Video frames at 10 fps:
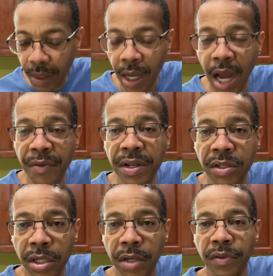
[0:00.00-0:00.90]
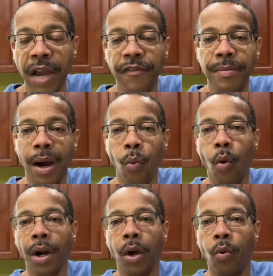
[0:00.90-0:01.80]
I reserve that for my
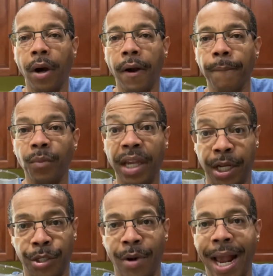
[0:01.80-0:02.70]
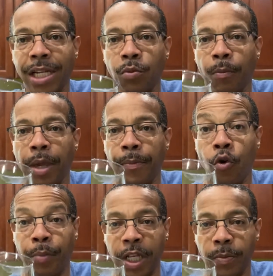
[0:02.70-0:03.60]
one on one interaction with people
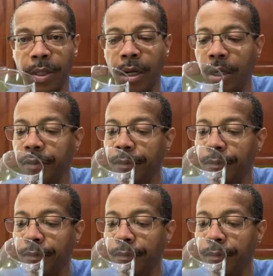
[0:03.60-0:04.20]
who piss me off.